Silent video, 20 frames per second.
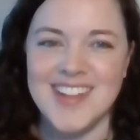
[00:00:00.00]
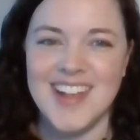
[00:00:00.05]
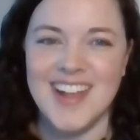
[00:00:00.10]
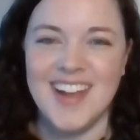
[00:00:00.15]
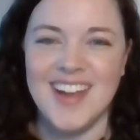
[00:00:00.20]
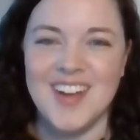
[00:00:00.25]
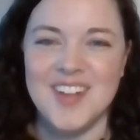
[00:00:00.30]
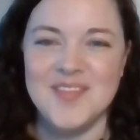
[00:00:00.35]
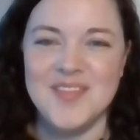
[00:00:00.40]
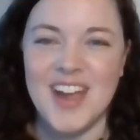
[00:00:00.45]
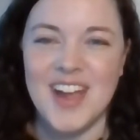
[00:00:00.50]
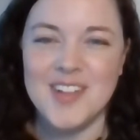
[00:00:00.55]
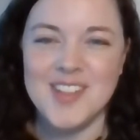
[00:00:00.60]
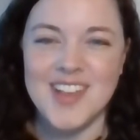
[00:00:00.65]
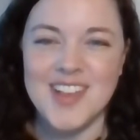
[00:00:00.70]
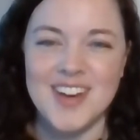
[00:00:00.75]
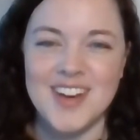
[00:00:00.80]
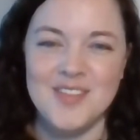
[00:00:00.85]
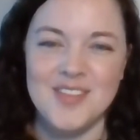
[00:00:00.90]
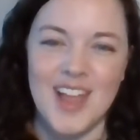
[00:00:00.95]
and how
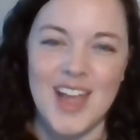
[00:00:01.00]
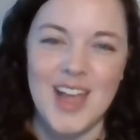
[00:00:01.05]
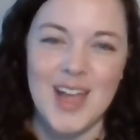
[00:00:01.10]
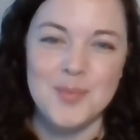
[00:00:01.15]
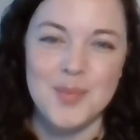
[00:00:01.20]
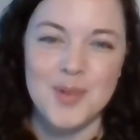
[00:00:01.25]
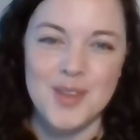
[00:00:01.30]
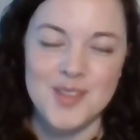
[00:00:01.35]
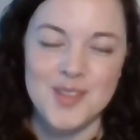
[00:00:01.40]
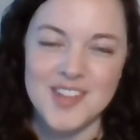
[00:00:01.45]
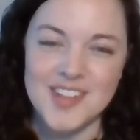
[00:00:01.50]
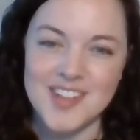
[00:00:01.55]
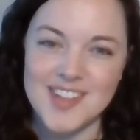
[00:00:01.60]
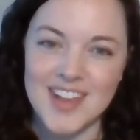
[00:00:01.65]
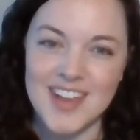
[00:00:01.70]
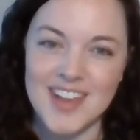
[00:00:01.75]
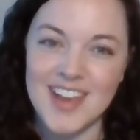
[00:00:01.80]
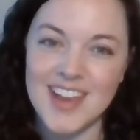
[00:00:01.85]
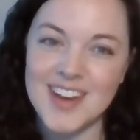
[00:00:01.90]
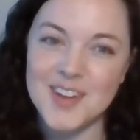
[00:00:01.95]
dinosaurs and
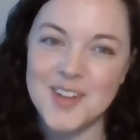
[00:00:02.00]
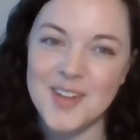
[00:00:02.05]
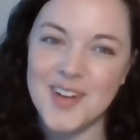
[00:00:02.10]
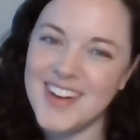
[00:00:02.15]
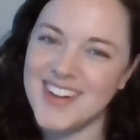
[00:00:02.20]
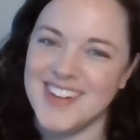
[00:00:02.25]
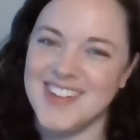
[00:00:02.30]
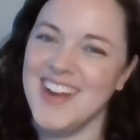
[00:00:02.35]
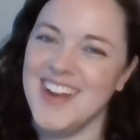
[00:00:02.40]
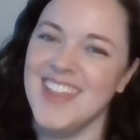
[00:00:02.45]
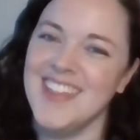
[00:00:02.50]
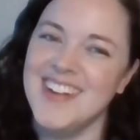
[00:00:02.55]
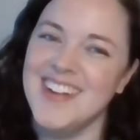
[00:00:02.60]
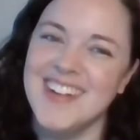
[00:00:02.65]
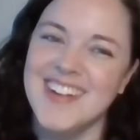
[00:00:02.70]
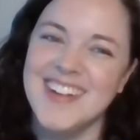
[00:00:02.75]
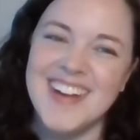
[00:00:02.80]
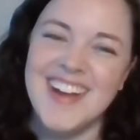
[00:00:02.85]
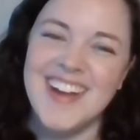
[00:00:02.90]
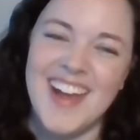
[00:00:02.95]
birds evolved
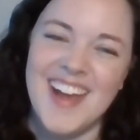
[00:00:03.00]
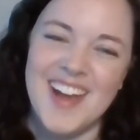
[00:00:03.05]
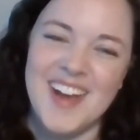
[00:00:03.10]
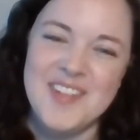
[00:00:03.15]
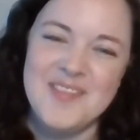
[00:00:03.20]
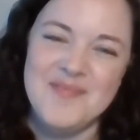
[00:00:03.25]
feathers.